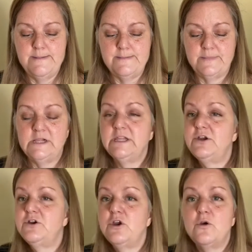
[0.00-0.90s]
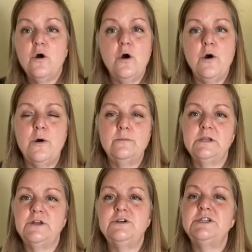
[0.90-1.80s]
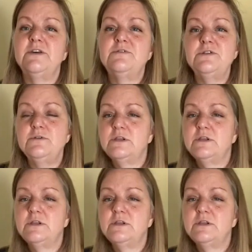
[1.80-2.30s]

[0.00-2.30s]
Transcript: clear your home, clear yourself,